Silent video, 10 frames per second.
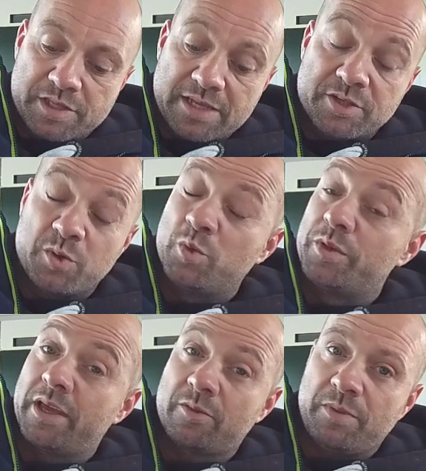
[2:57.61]
That's cool,
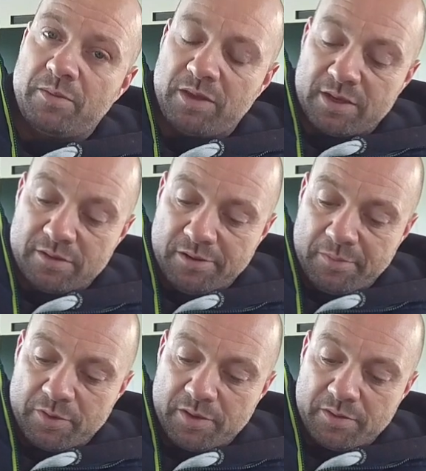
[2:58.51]
that's maybe another
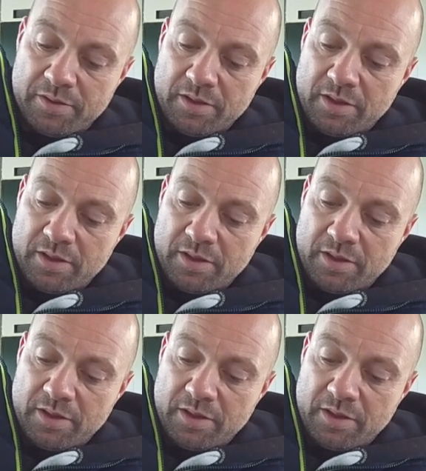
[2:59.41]
episode.